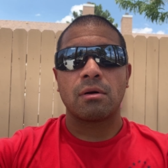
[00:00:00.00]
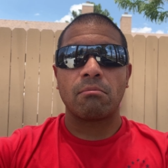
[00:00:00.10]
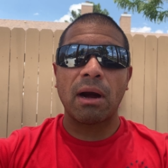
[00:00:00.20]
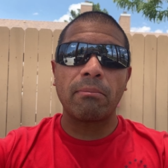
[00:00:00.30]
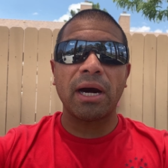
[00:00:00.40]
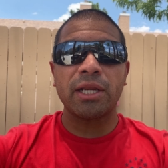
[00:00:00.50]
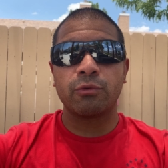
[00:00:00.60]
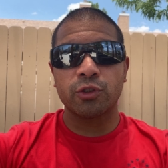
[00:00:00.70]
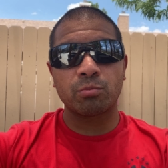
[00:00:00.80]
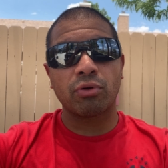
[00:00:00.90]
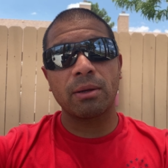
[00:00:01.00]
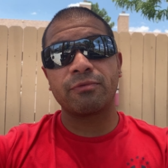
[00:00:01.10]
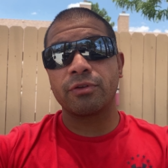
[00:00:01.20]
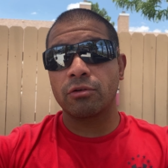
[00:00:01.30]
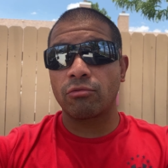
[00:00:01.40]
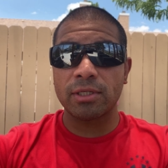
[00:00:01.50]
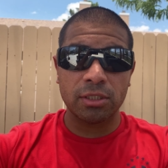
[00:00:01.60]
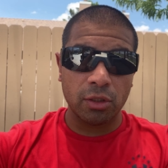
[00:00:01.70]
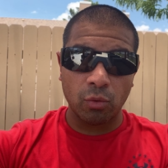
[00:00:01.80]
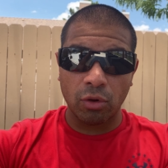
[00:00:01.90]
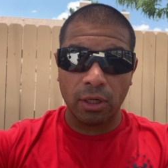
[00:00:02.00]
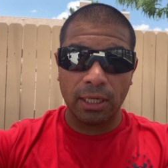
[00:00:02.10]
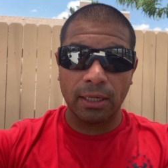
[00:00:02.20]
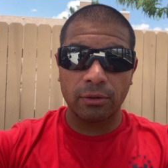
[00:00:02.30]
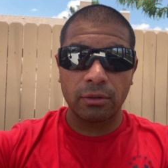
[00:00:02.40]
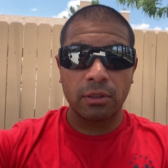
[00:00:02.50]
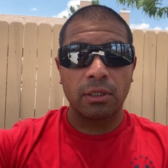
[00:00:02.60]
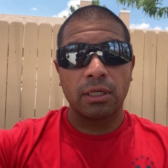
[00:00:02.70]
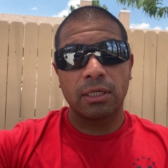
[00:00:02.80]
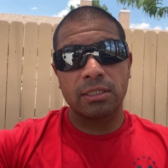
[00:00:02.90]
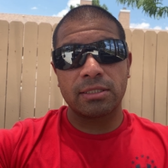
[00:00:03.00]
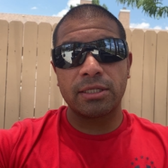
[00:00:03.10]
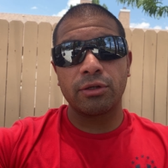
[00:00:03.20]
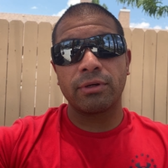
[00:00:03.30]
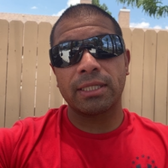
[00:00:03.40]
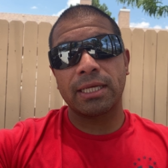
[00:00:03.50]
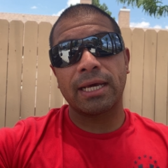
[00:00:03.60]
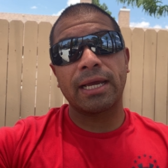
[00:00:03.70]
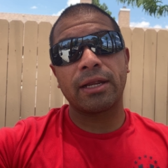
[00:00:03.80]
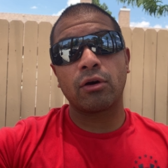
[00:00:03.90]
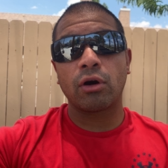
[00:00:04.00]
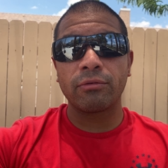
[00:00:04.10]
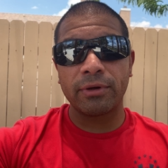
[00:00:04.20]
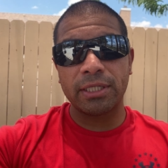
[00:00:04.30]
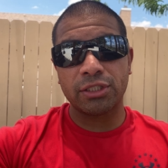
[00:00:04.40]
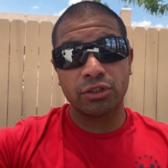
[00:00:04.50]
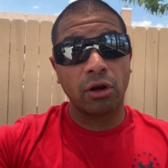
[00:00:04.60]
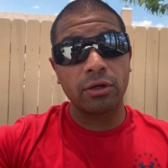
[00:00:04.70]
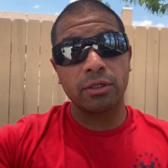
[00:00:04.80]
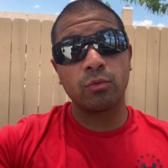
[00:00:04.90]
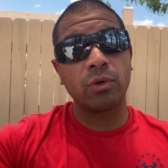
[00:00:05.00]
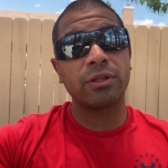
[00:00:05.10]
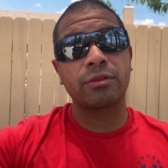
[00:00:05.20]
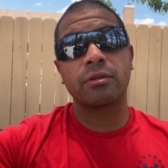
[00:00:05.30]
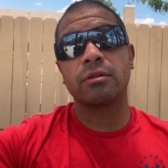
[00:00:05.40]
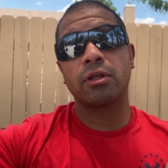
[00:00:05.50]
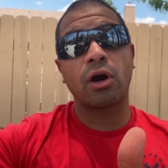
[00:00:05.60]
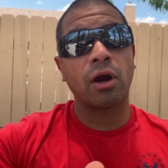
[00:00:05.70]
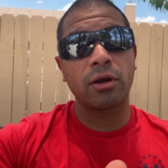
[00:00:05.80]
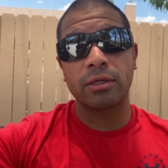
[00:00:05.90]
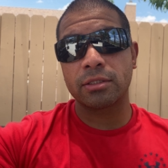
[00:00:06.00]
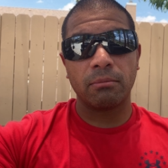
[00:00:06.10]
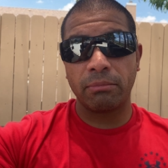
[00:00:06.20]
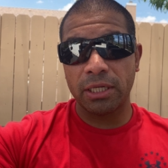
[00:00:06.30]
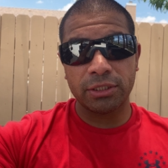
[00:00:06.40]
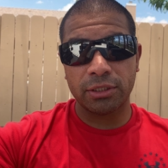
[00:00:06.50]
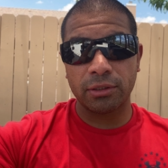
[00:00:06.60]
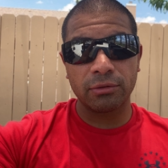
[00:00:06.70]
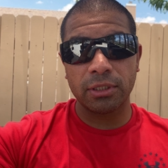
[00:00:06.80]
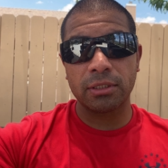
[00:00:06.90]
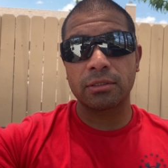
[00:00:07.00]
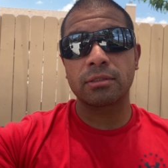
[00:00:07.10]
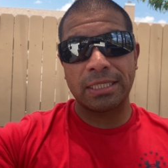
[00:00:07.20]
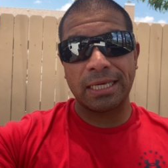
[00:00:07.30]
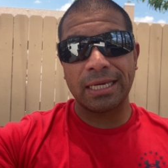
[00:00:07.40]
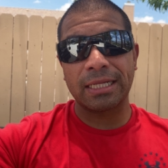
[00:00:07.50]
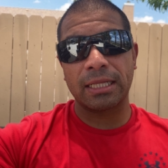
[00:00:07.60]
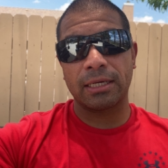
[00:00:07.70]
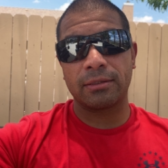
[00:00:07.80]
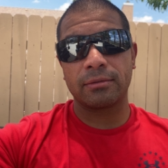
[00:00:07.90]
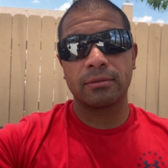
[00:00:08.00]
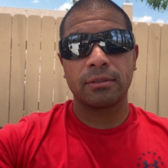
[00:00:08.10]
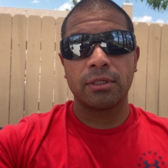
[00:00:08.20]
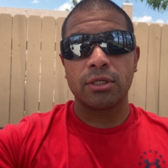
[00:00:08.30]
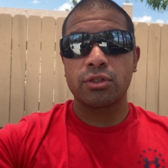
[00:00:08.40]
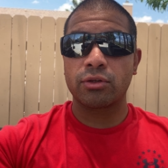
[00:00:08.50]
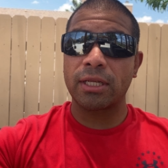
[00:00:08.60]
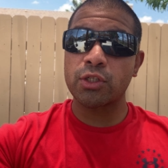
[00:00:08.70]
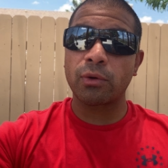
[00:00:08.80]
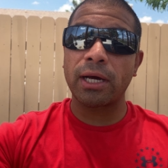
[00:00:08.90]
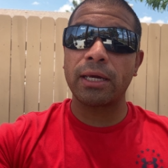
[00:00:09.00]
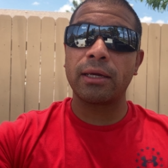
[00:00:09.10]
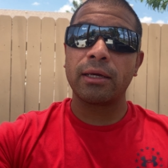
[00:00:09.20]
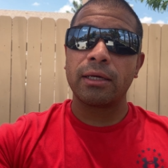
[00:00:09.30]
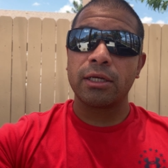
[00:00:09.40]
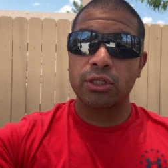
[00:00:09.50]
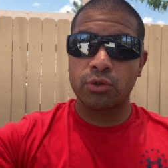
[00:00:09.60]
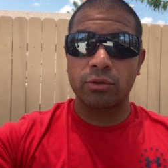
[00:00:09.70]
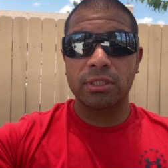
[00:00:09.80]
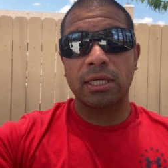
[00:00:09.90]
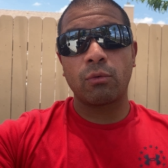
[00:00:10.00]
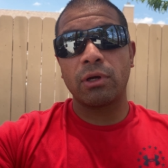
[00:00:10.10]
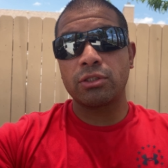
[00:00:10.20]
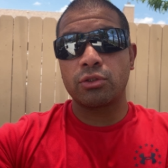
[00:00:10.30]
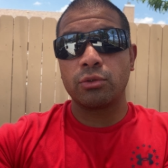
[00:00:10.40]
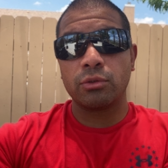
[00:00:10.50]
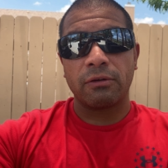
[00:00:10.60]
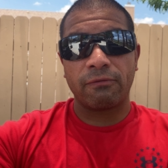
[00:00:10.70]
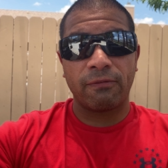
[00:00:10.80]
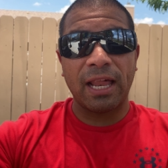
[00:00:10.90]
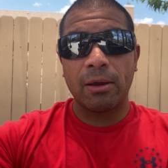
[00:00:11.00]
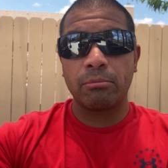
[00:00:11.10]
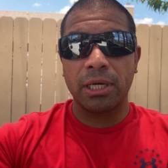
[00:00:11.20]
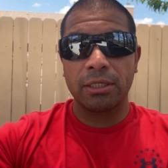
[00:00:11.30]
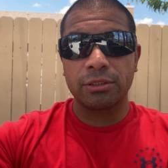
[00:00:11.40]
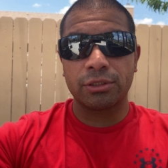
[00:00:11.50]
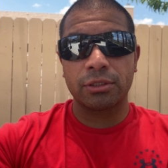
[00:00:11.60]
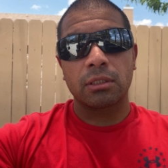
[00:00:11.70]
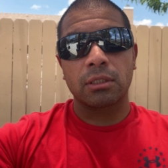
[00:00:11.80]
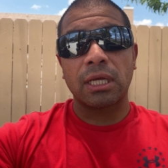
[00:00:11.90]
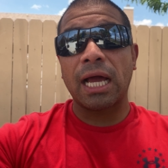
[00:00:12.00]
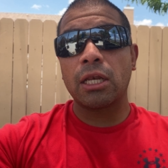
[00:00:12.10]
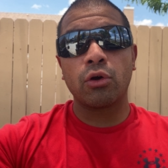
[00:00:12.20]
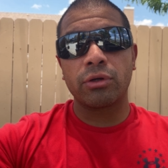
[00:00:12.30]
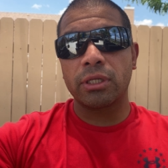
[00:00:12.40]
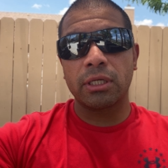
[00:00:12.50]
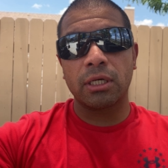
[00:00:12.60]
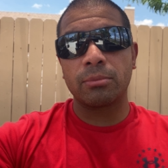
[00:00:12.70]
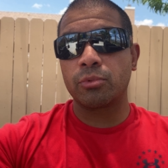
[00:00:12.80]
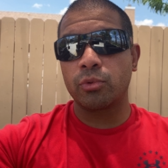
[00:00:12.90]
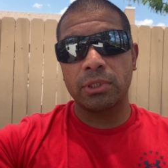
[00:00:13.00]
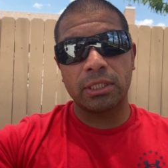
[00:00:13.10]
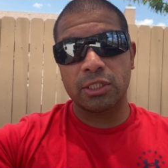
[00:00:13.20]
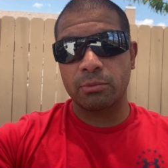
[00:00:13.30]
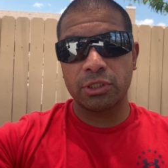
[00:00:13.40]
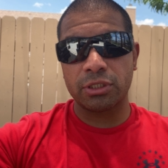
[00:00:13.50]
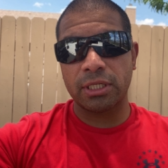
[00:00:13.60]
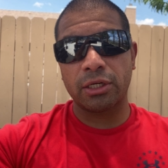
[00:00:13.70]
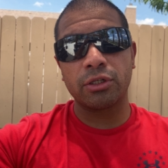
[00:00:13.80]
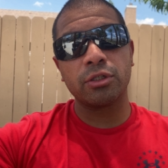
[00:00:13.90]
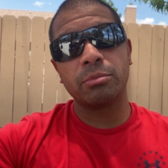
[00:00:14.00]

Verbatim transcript: my body was prepped for the rest of the workout considering that I had already started with the hardest bench there is, the incline. So that's why as soon as I went to flat bench, I loaded it up with as much as I could